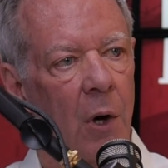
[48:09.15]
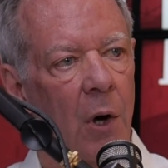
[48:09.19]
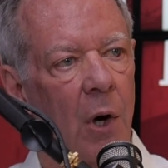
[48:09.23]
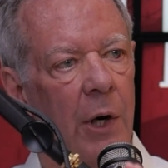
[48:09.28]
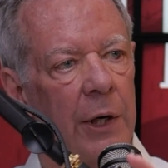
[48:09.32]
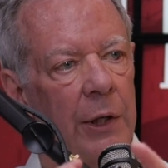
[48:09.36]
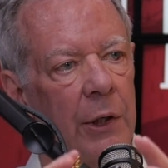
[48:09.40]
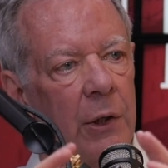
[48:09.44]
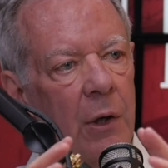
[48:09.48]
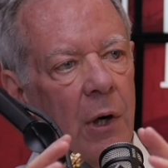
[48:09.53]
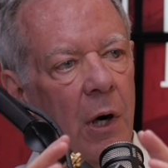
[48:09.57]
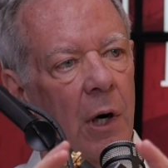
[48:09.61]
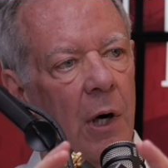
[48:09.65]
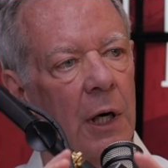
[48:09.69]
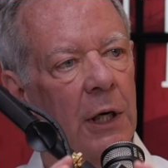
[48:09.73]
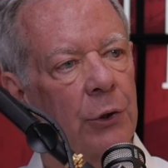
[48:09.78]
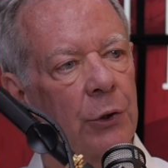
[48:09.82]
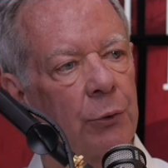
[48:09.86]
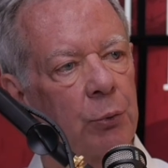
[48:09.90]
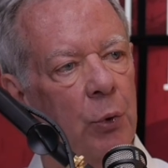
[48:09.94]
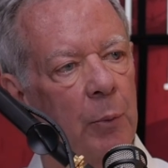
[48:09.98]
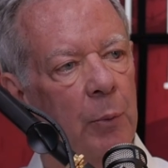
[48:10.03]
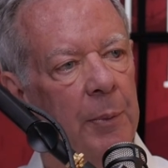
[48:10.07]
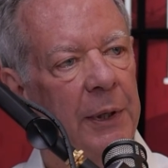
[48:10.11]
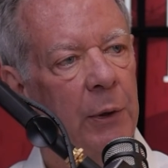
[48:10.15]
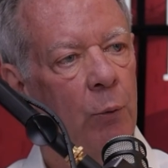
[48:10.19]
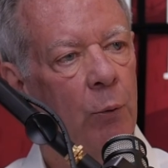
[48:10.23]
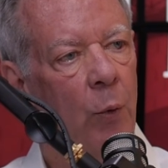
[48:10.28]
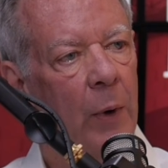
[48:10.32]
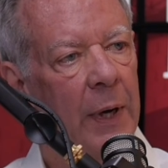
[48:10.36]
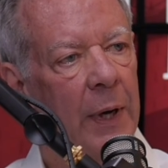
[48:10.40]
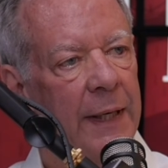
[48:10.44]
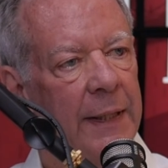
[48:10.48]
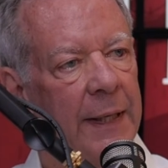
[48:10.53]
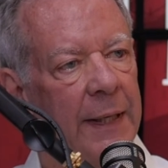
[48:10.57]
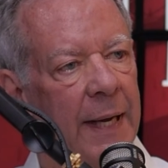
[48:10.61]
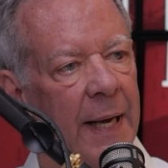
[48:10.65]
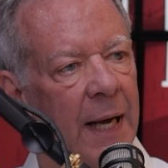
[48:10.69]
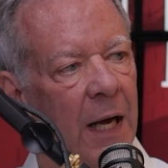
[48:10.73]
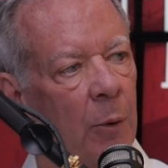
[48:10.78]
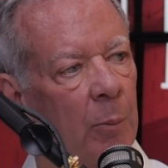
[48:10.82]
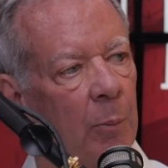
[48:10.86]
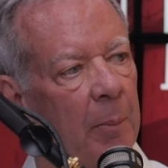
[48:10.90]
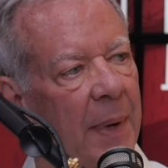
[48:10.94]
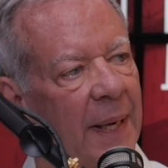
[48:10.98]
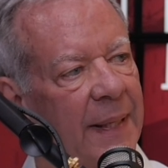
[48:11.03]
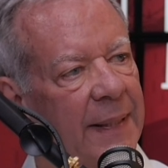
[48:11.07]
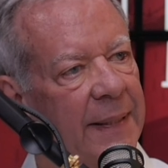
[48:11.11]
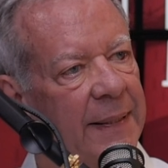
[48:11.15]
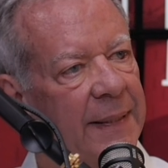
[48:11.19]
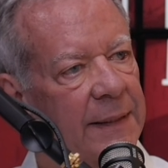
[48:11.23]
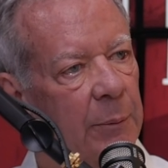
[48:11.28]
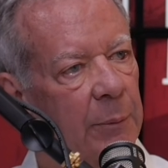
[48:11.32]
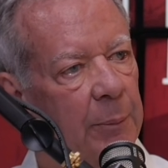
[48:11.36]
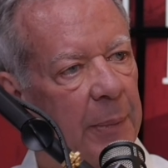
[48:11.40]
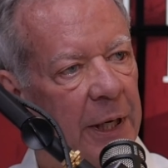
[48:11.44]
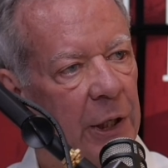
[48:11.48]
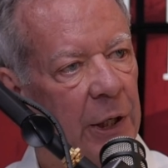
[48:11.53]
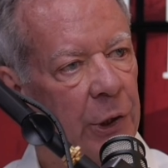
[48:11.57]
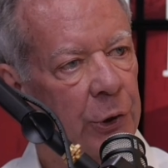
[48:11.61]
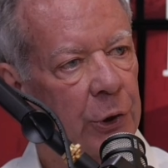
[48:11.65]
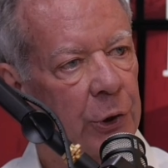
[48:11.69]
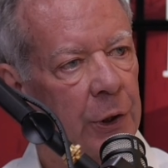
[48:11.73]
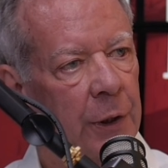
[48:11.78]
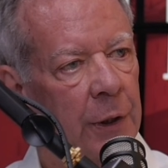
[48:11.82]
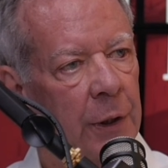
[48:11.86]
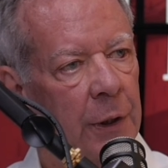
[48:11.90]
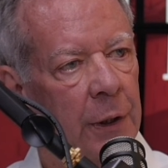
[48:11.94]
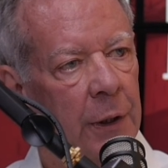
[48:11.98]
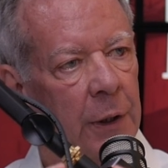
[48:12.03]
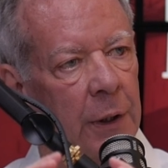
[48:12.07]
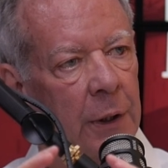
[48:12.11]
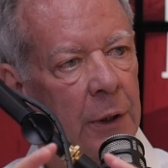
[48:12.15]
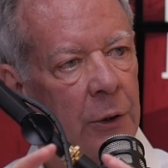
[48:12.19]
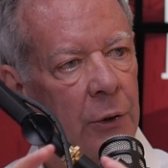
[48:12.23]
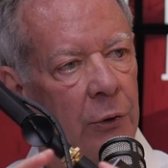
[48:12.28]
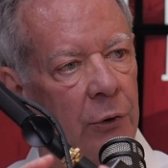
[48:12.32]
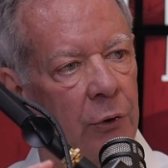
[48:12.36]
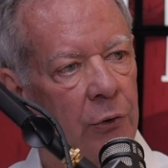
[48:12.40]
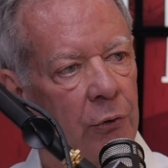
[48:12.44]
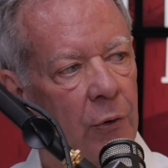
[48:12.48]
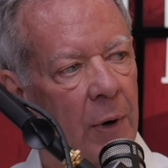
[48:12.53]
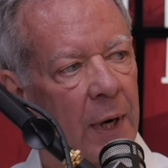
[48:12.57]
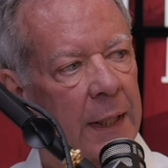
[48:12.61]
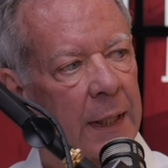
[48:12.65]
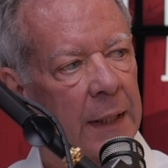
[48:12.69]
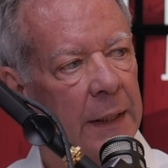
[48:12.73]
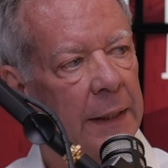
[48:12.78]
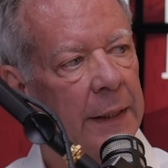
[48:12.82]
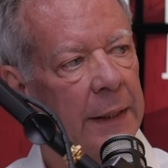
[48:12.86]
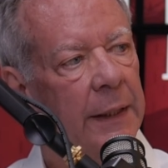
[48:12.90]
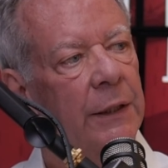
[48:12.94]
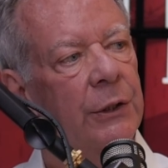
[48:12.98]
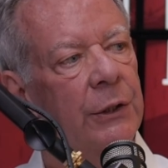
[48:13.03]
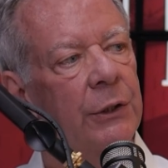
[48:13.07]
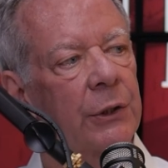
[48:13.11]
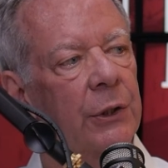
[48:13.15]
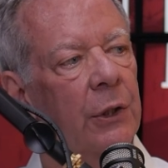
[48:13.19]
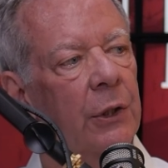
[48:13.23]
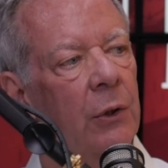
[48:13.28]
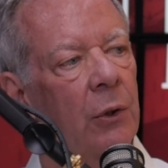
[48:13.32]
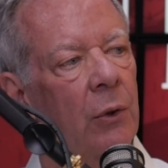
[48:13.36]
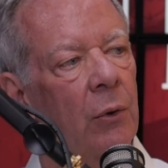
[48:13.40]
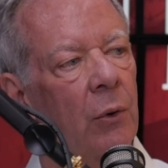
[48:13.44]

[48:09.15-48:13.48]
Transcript: or your hearts will be weighed down by dissipation, drunkenness,